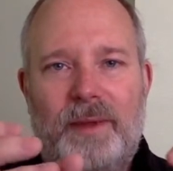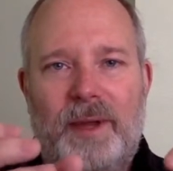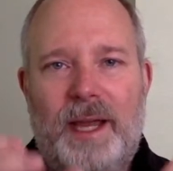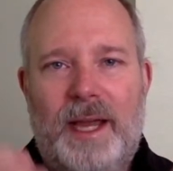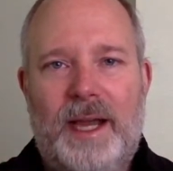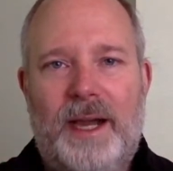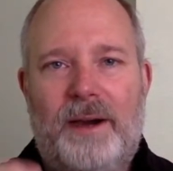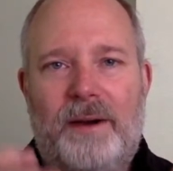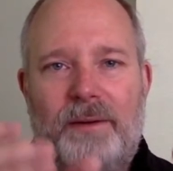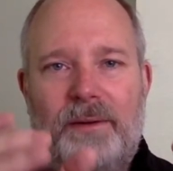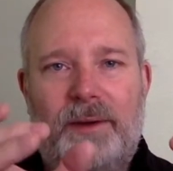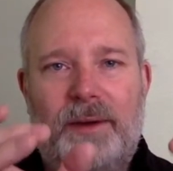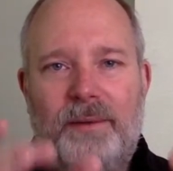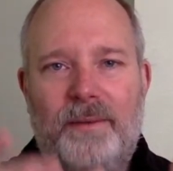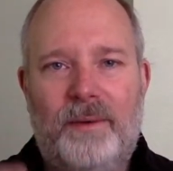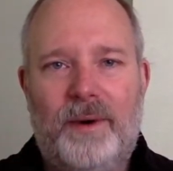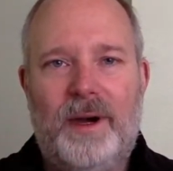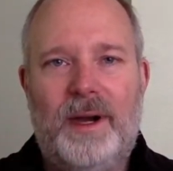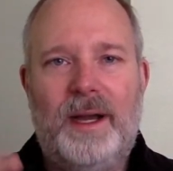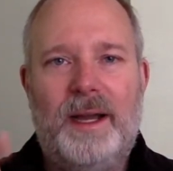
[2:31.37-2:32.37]
how
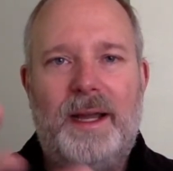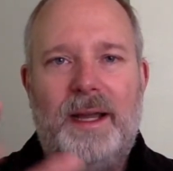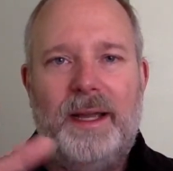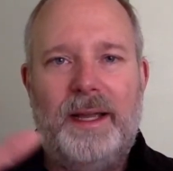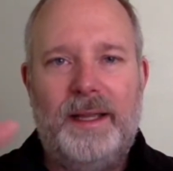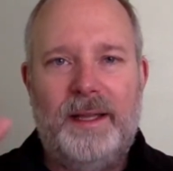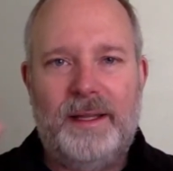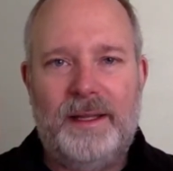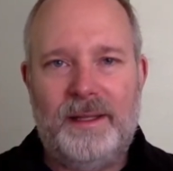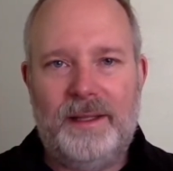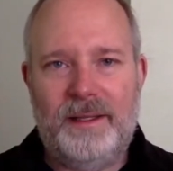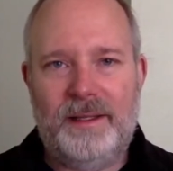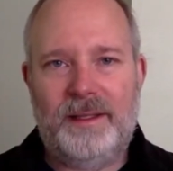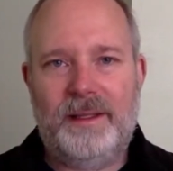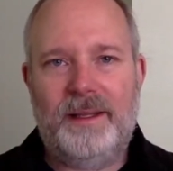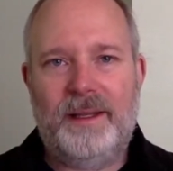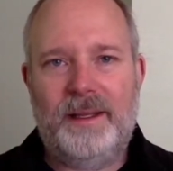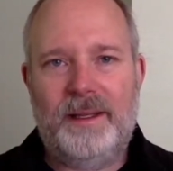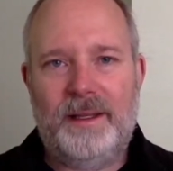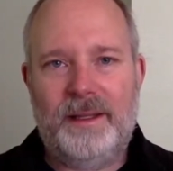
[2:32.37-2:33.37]
and why
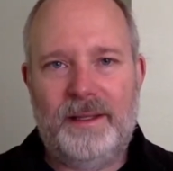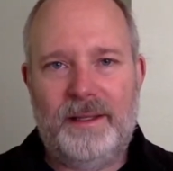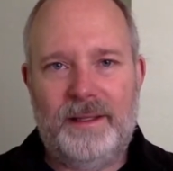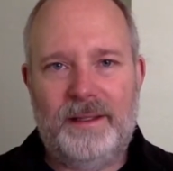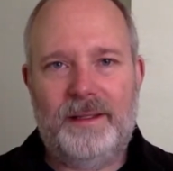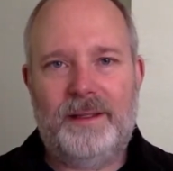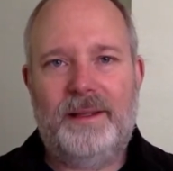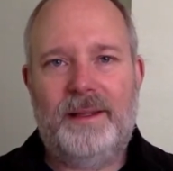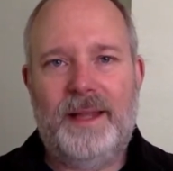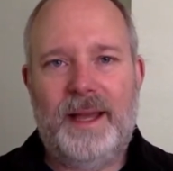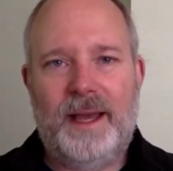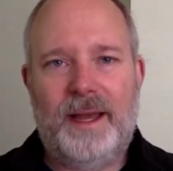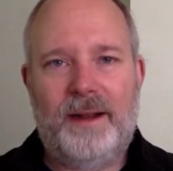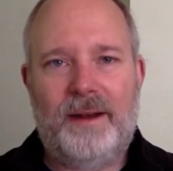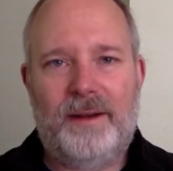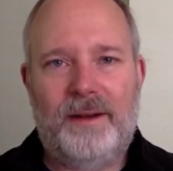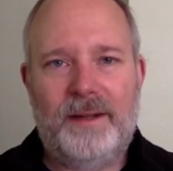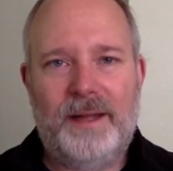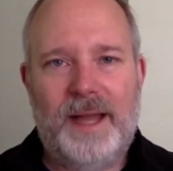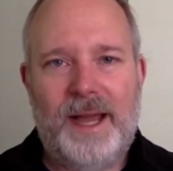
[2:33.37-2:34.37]

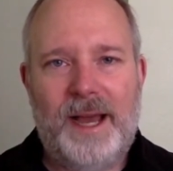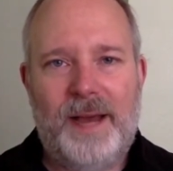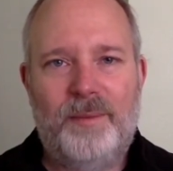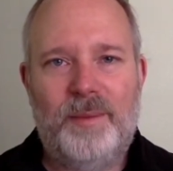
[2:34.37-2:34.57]
that all